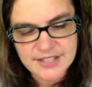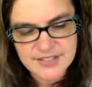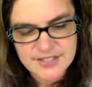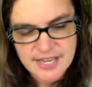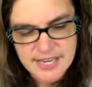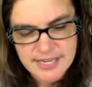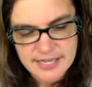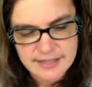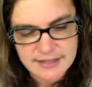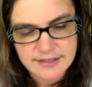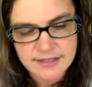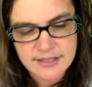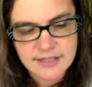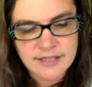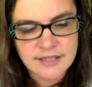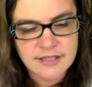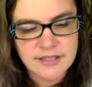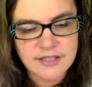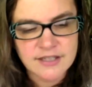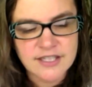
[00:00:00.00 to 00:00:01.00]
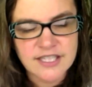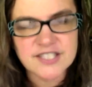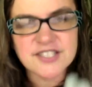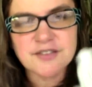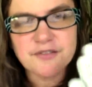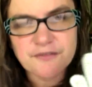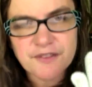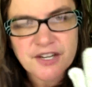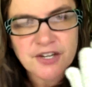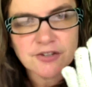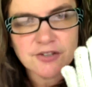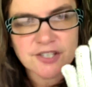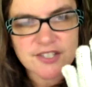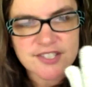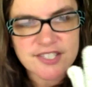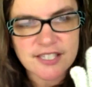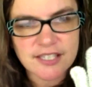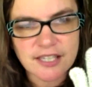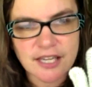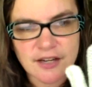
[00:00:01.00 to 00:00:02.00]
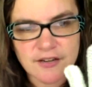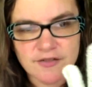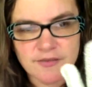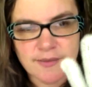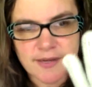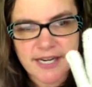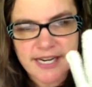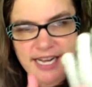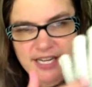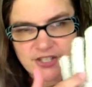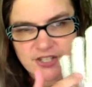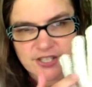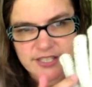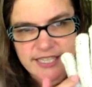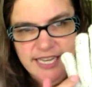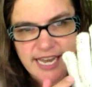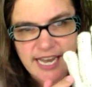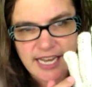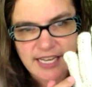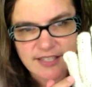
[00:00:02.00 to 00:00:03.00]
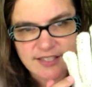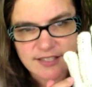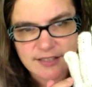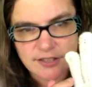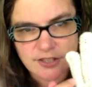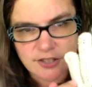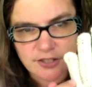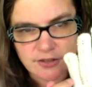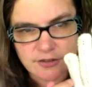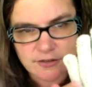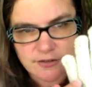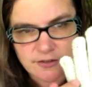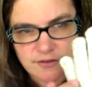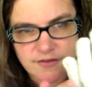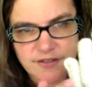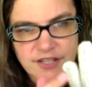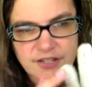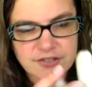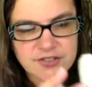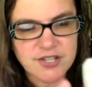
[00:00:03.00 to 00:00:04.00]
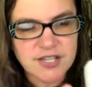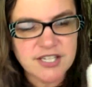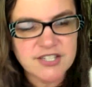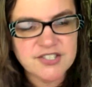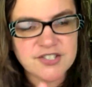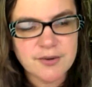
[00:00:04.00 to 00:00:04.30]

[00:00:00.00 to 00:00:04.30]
a fingerless glove, but it actually has little fingers on it.